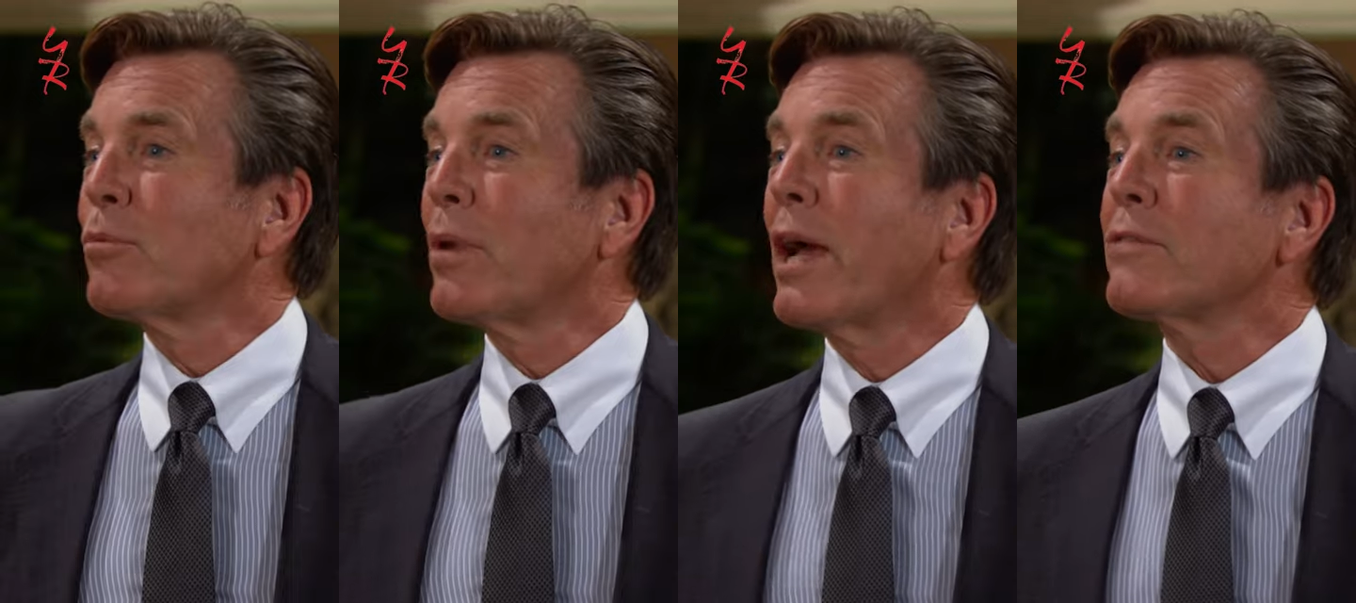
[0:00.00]

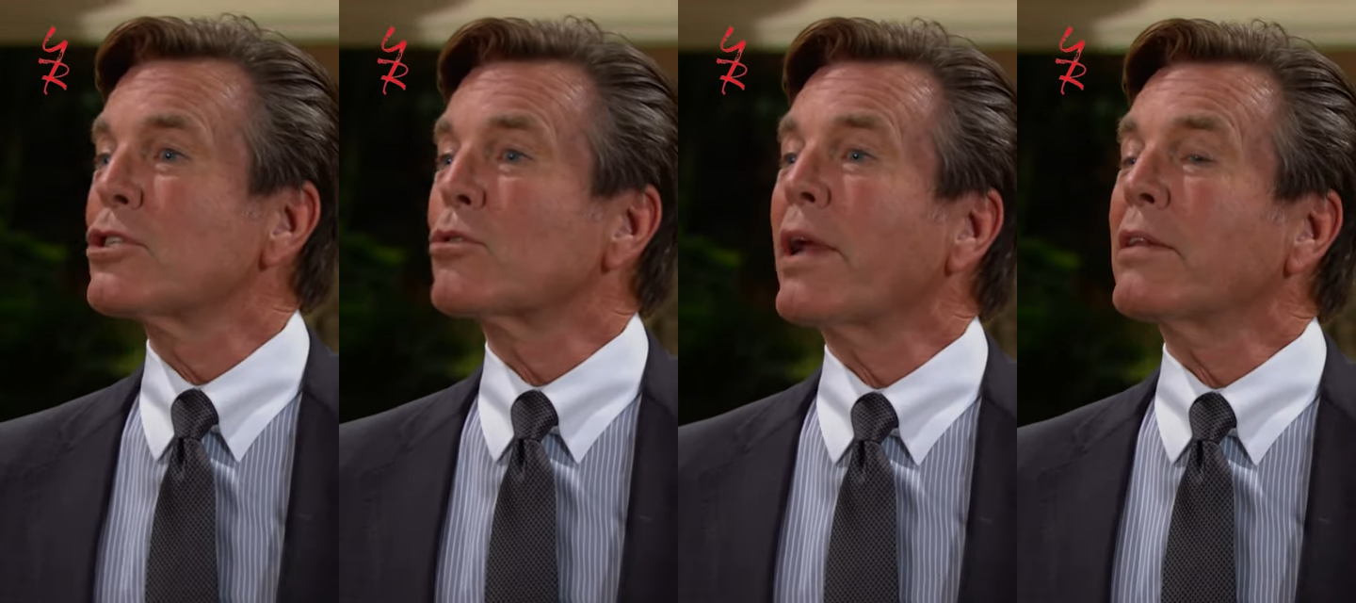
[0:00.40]
we have
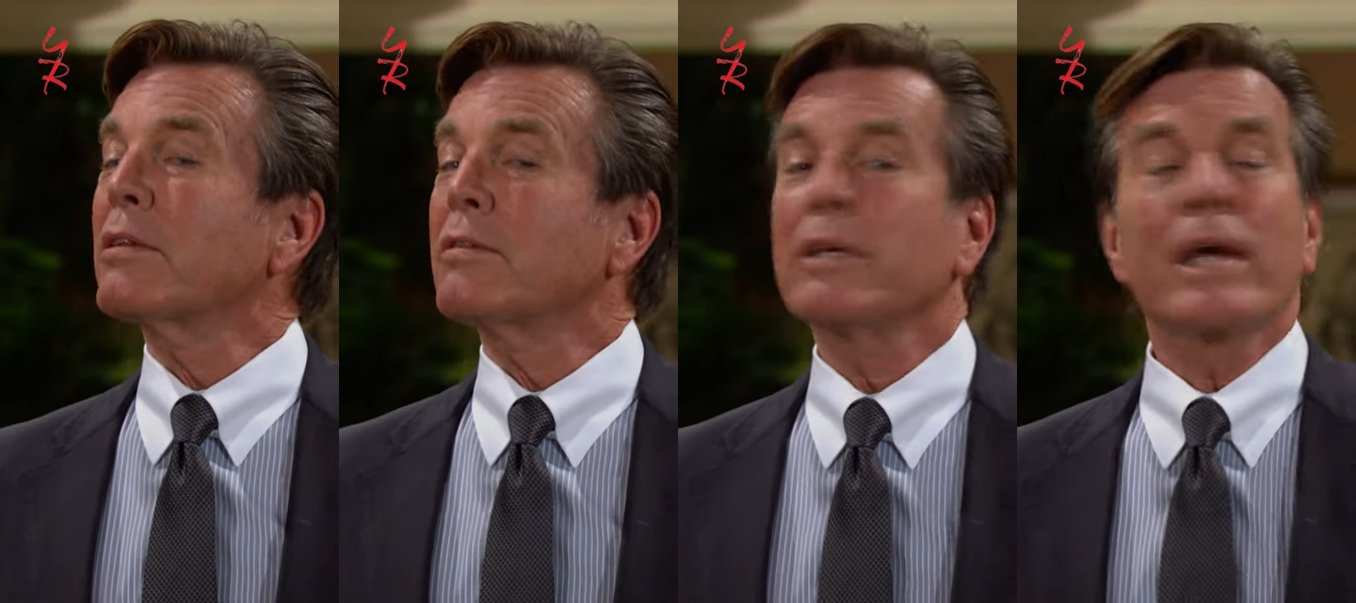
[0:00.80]

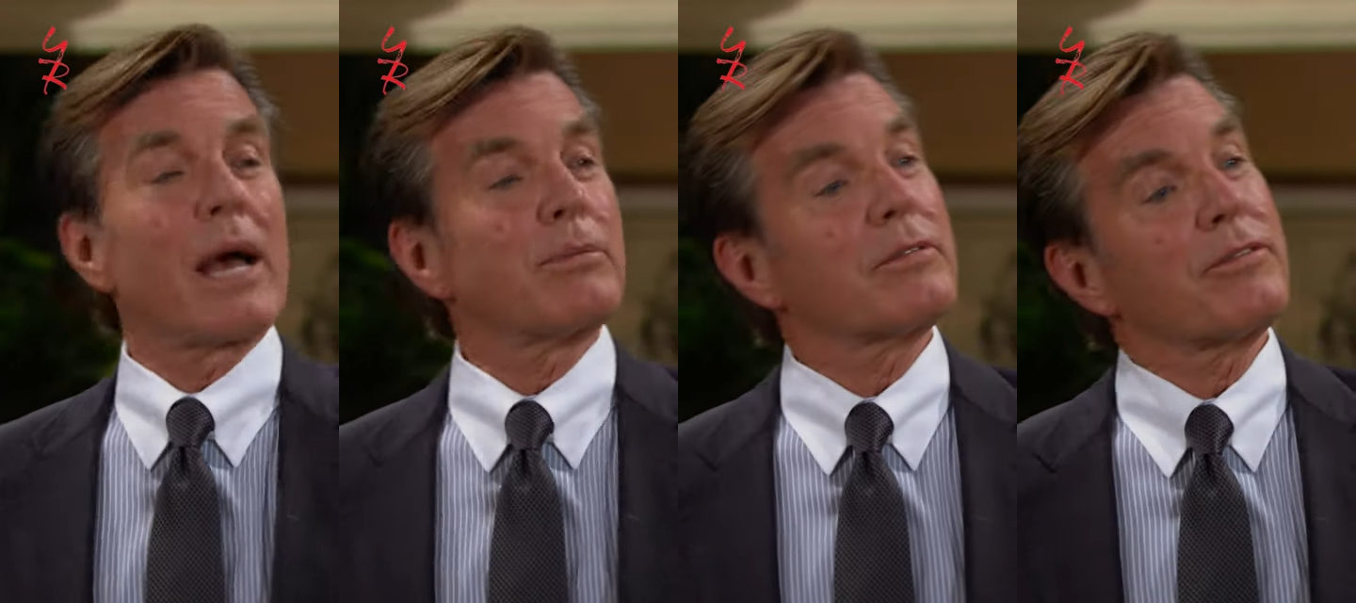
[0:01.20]
strengthened the
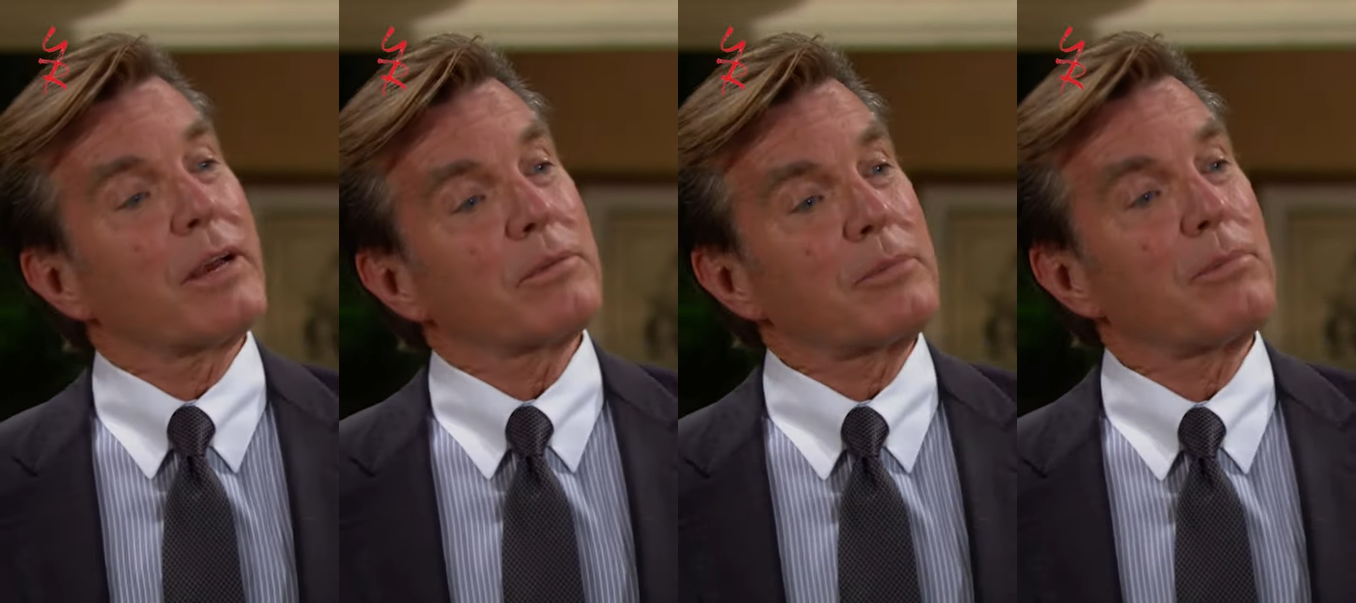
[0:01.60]
Abbott
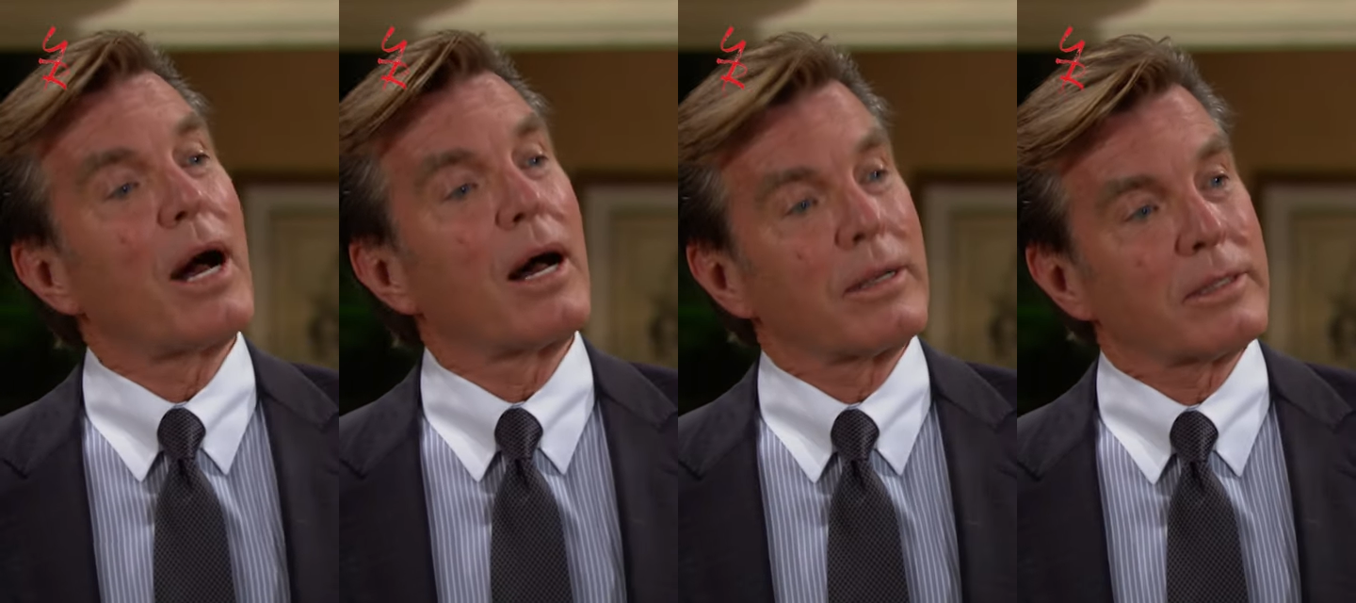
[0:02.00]
family
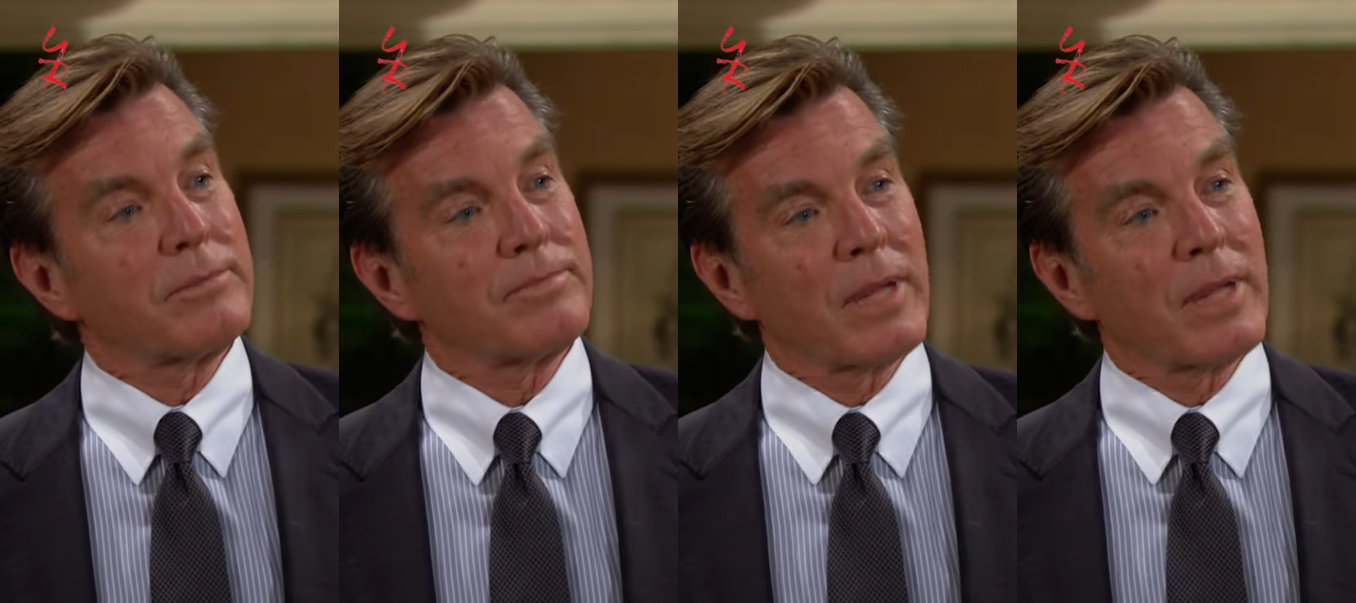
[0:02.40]
bond.